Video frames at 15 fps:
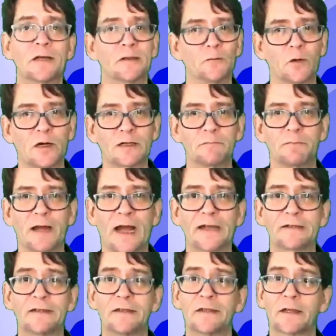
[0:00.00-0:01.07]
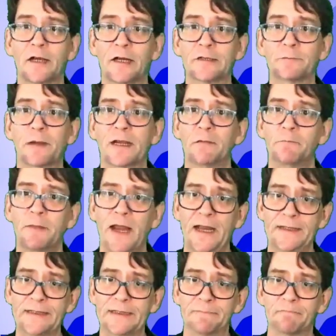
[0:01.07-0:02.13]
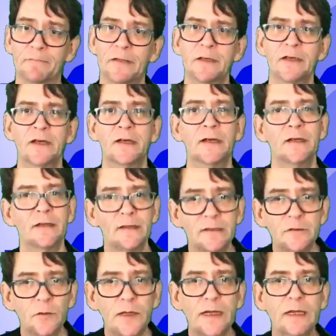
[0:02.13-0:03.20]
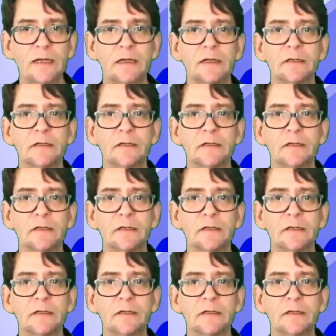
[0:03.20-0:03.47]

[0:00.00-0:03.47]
and welcome back to the Cosmic Companion. This week,